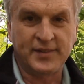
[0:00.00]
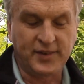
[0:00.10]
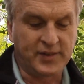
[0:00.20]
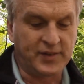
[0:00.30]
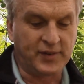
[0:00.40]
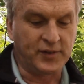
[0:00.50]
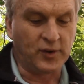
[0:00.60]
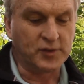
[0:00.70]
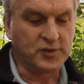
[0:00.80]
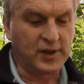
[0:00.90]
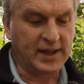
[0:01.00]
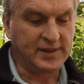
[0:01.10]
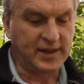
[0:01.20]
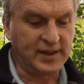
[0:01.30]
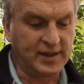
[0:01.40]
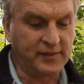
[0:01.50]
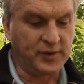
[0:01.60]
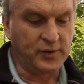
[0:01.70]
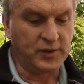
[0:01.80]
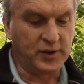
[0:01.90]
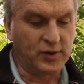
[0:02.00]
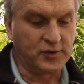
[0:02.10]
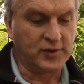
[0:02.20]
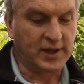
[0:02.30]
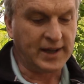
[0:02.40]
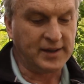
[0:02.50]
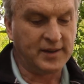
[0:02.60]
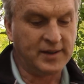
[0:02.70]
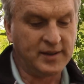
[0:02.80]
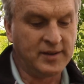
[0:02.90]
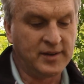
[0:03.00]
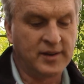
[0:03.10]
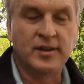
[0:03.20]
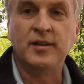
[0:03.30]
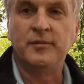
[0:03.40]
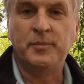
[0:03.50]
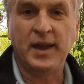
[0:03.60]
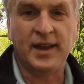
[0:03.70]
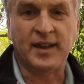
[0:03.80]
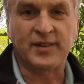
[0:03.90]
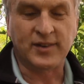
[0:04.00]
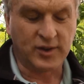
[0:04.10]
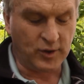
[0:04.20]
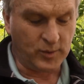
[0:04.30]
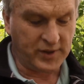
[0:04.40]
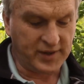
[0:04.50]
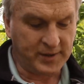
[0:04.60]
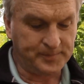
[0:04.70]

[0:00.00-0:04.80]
Since this is an ultralight, they give you the ultralight pegs that go with it.